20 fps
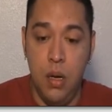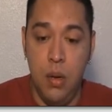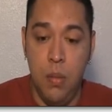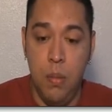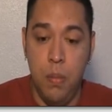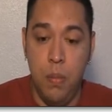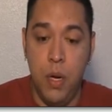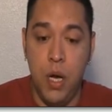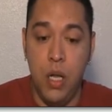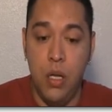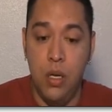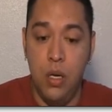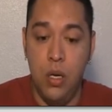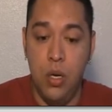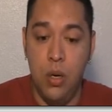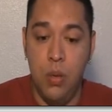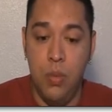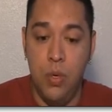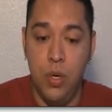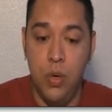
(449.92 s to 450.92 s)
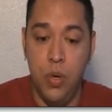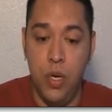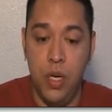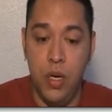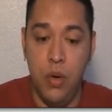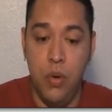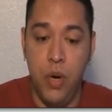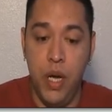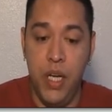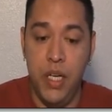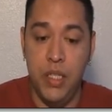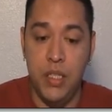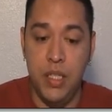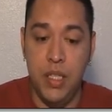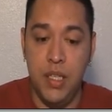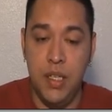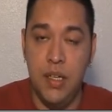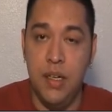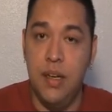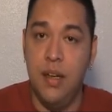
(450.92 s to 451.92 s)
polynomial
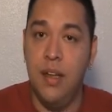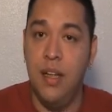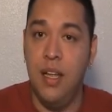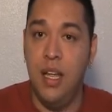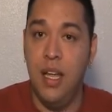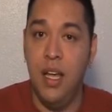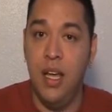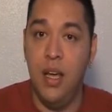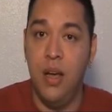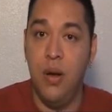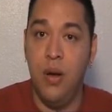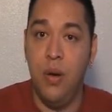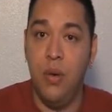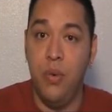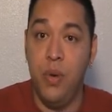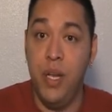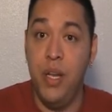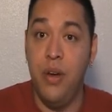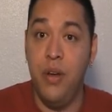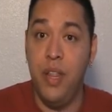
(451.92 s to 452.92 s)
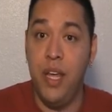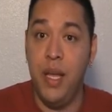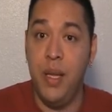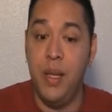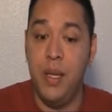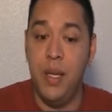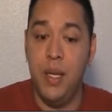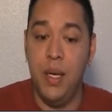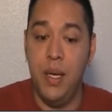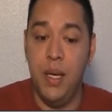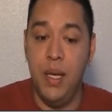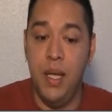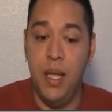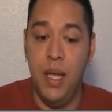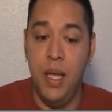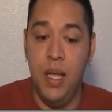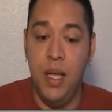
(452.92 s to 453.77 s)
equation, we know that the